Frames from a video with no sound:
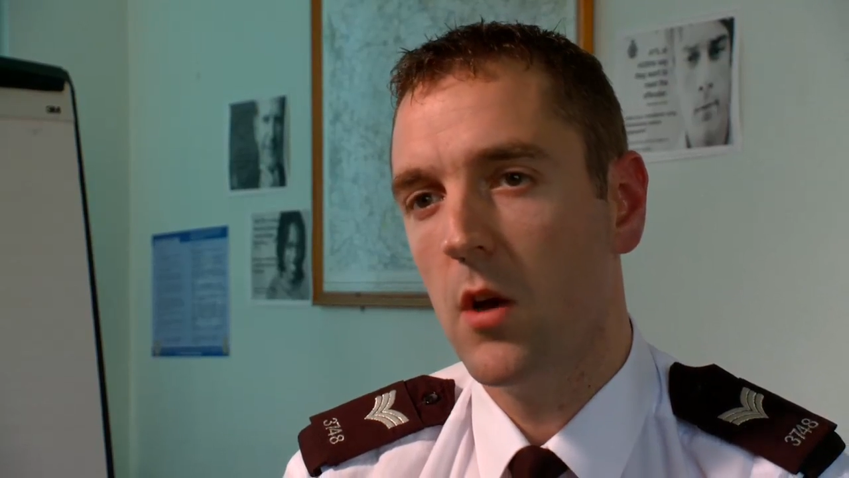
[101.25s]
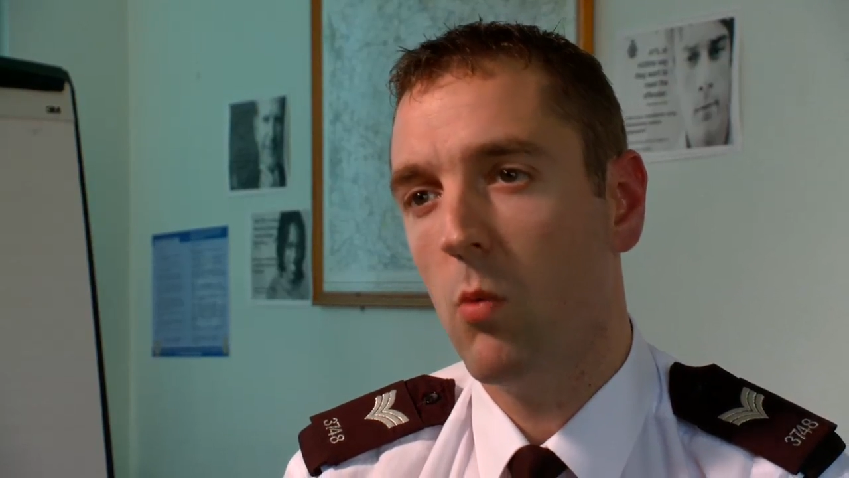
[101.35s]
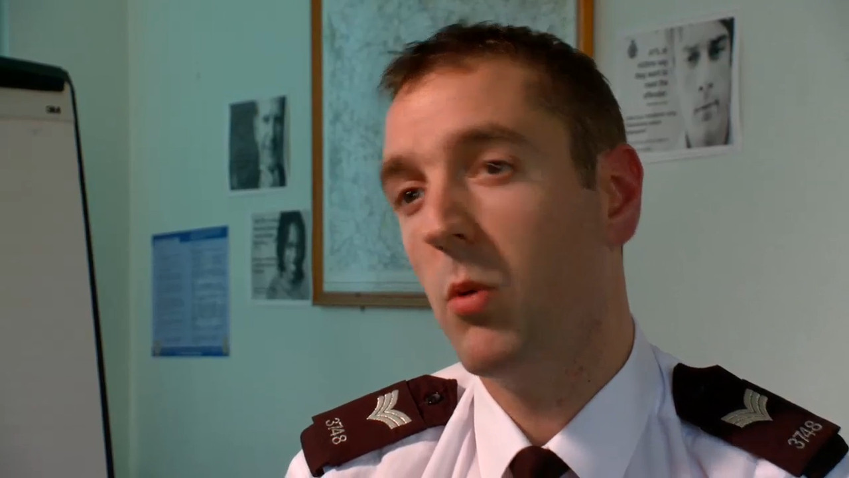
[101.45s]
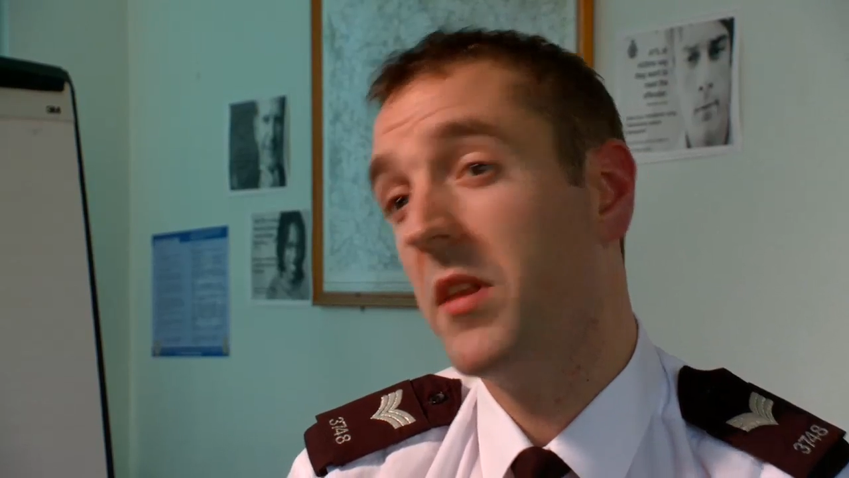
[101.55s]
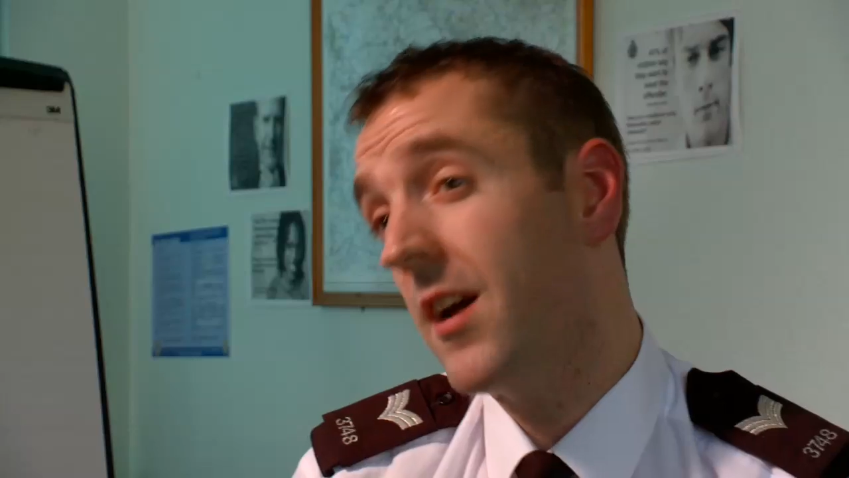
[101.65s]

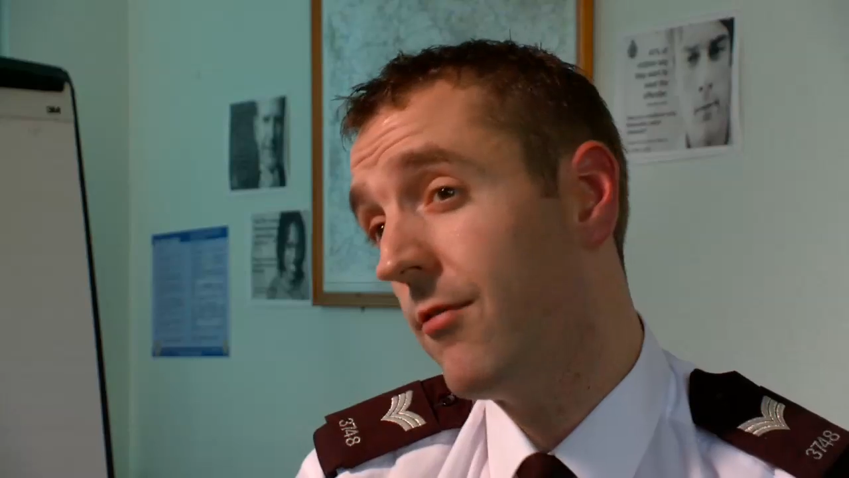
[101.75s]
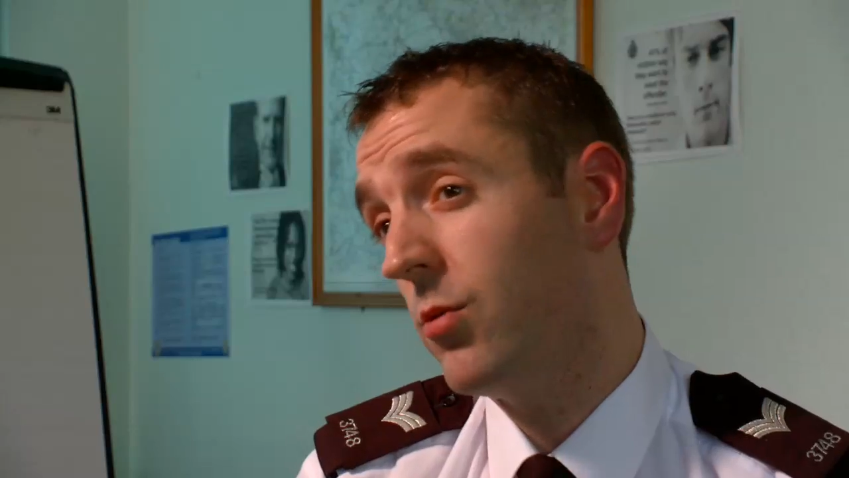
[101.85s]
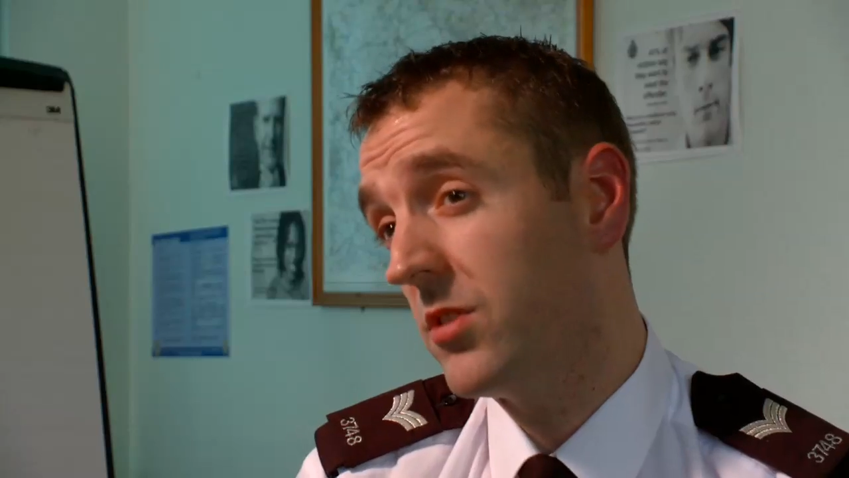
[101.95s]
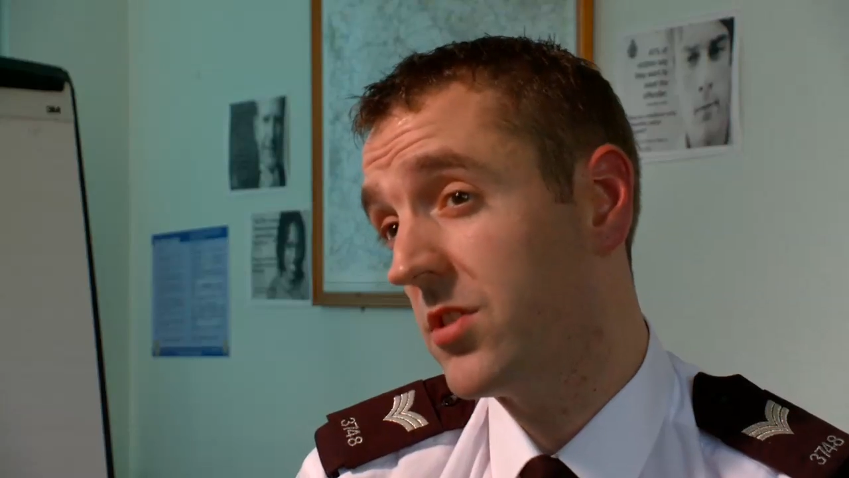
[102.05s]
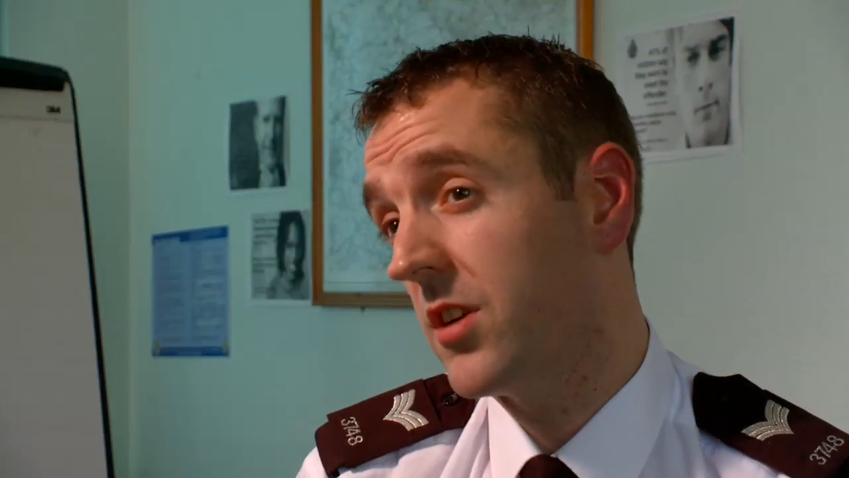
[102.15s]
What we therefore
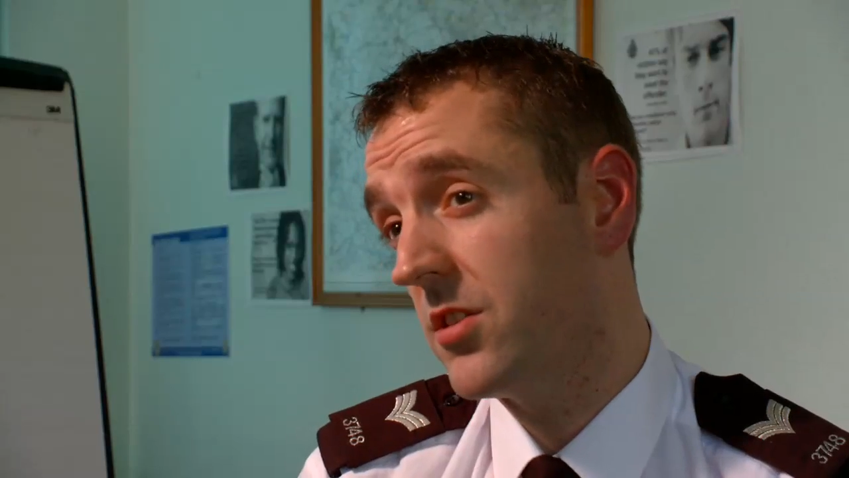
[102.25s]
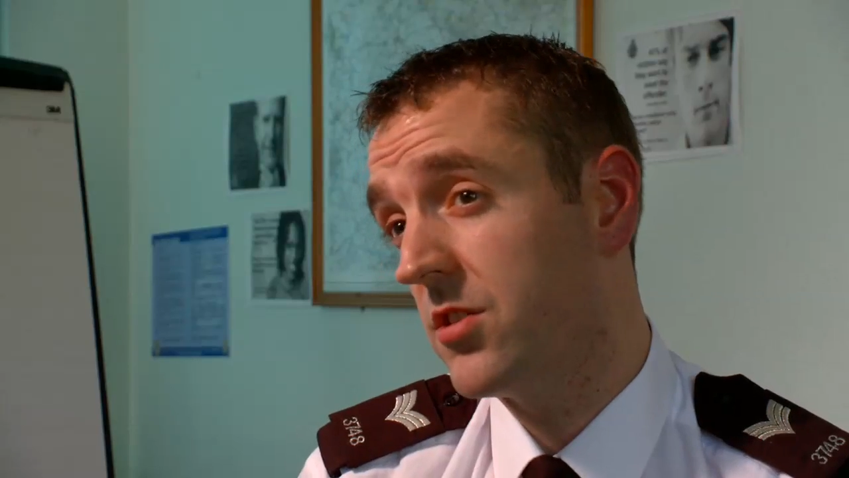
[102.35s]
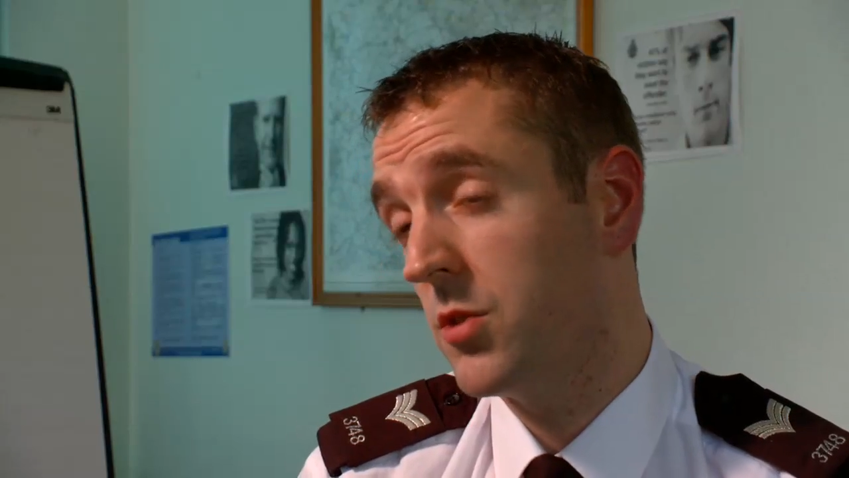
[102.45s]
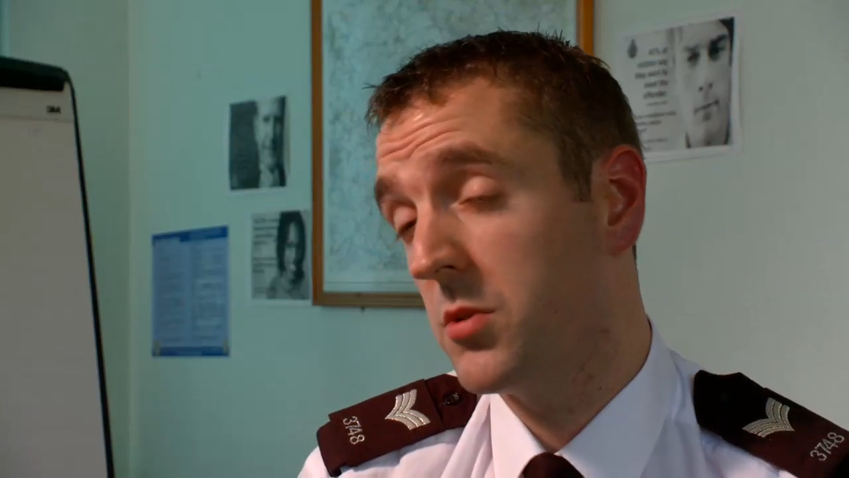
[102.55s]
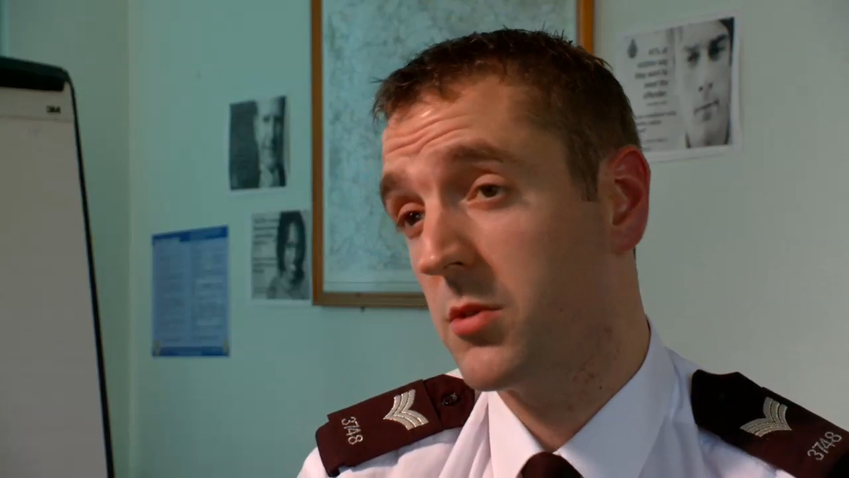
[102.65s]
decided to
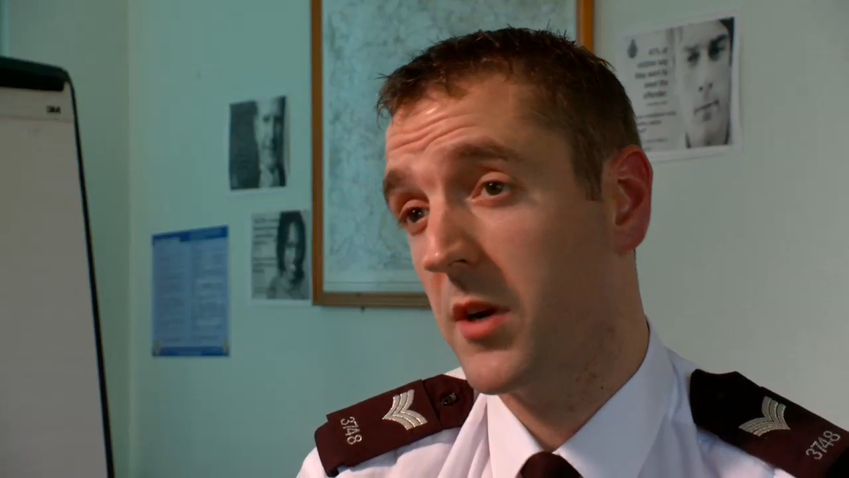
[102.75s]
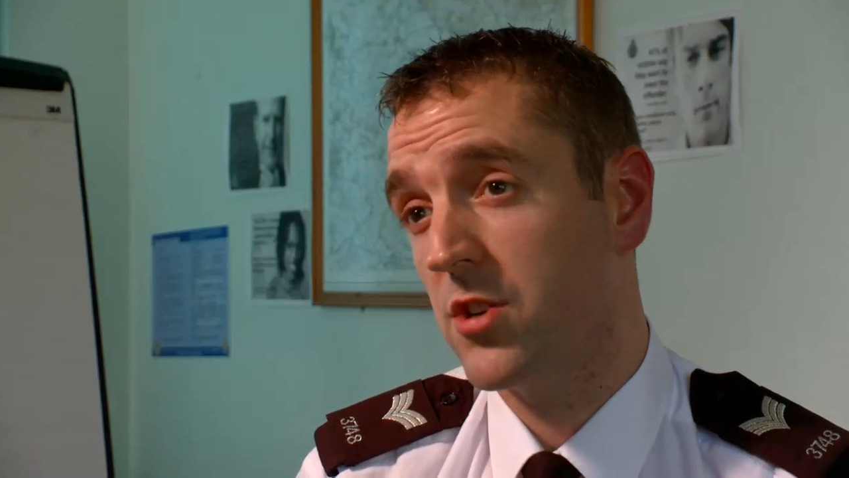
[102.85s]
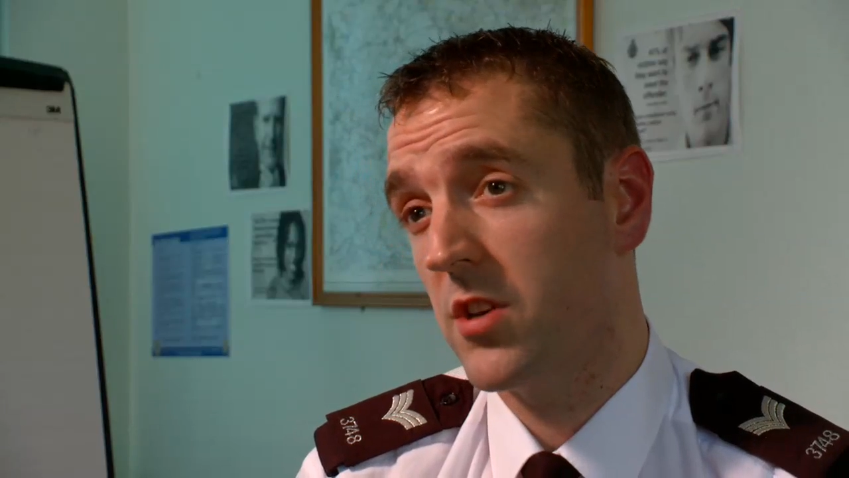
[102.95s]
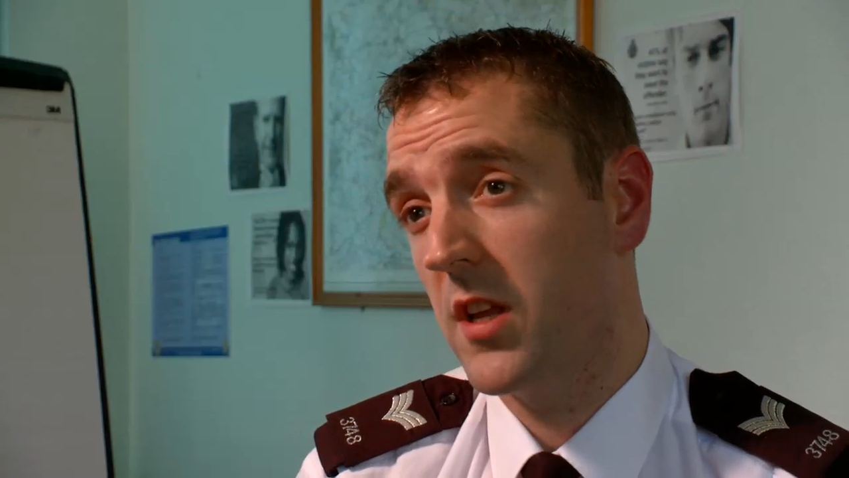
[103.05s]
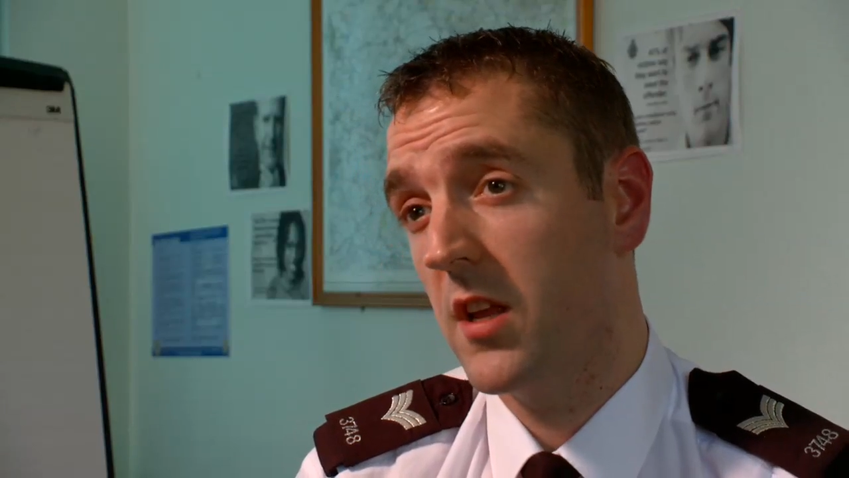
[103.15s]
do is to
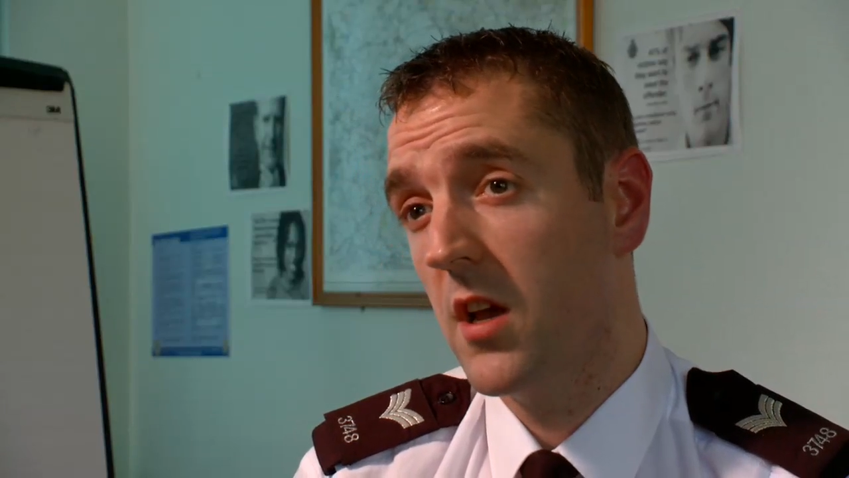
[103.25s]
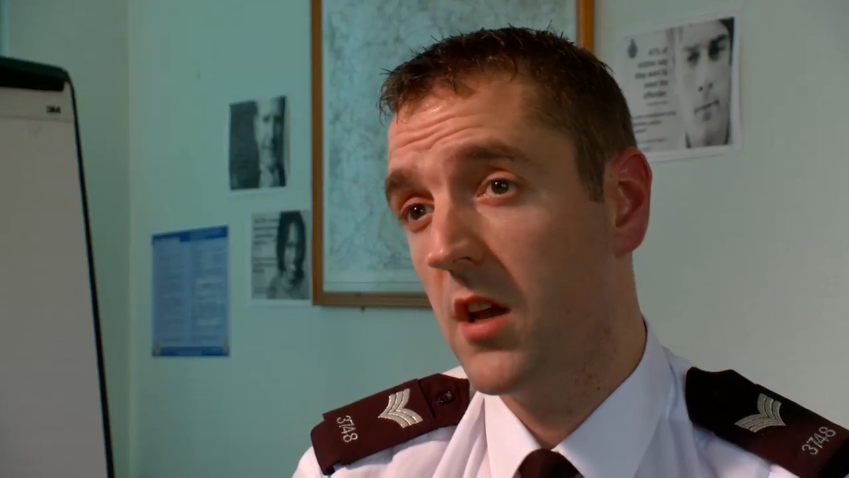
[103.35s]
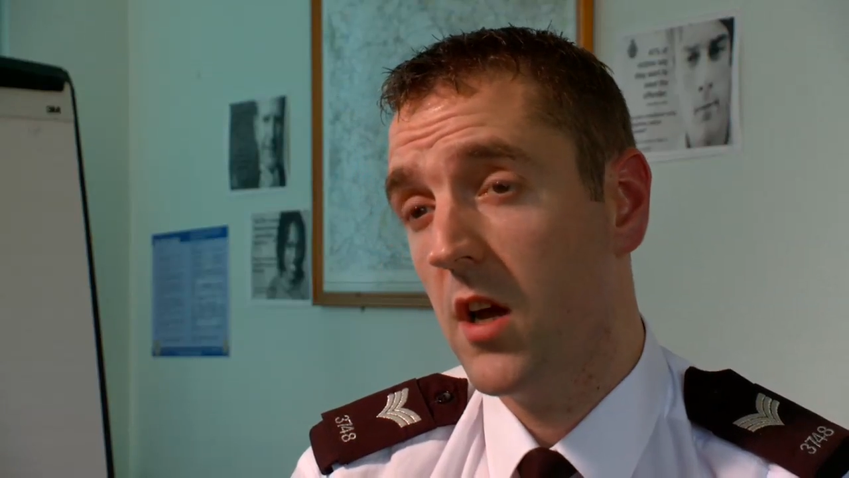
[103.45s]
actually